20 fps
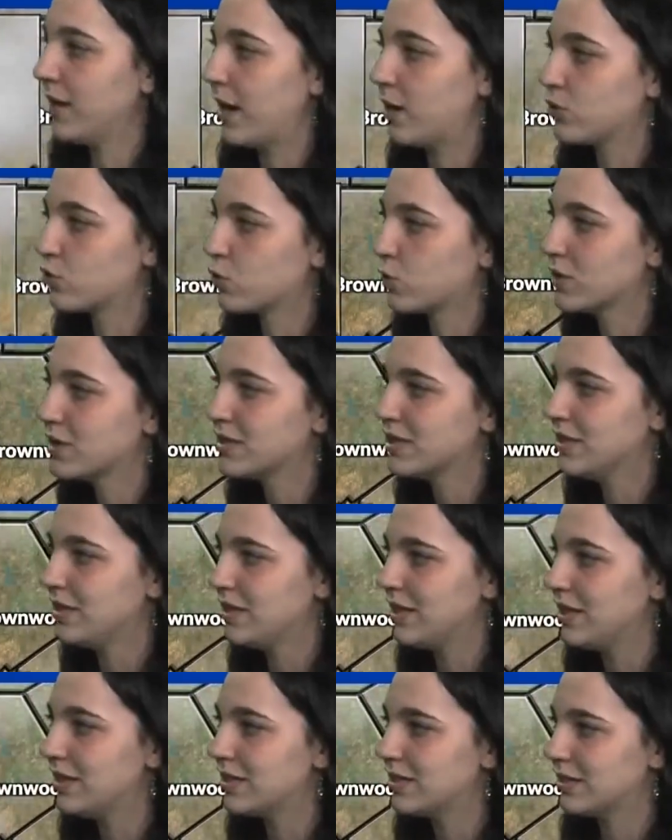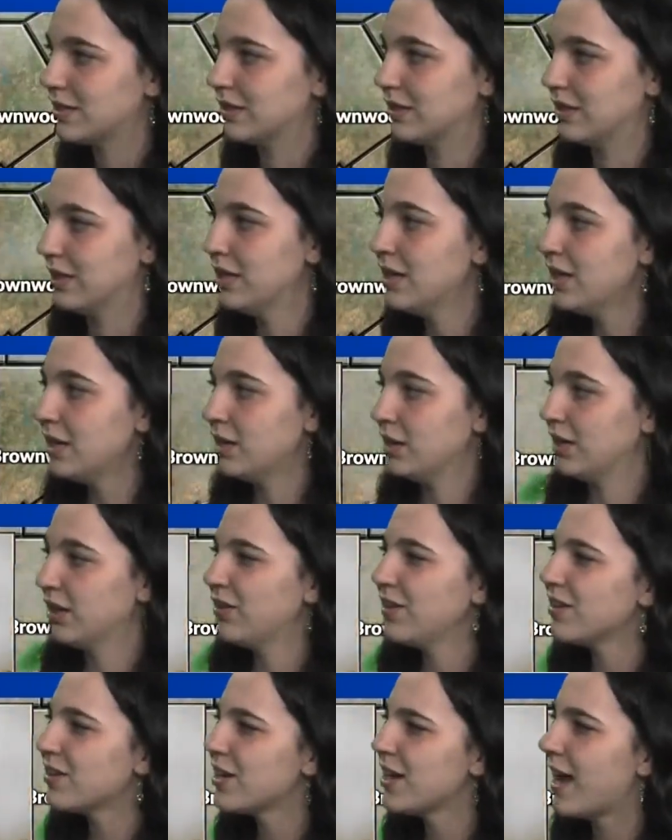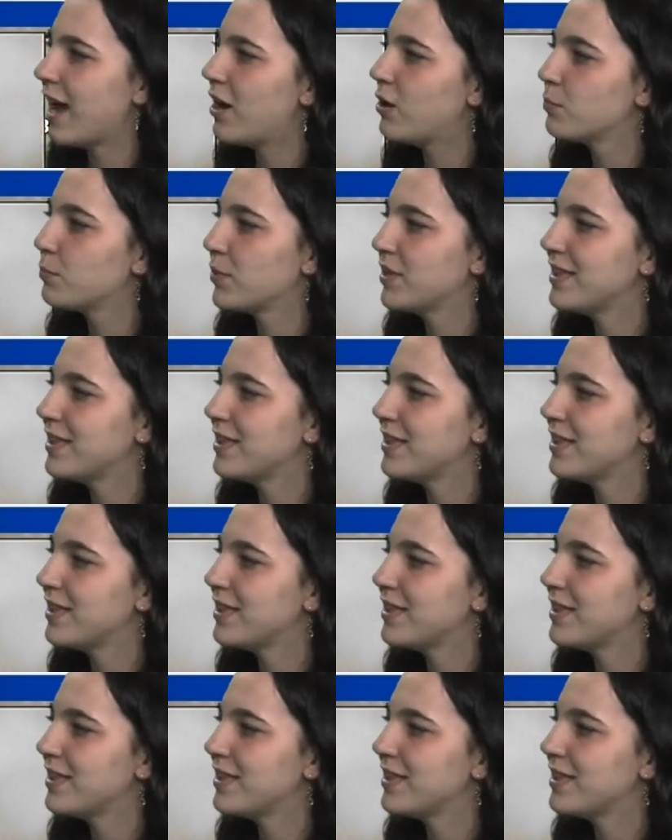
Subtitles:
out towards the east and then clearing out.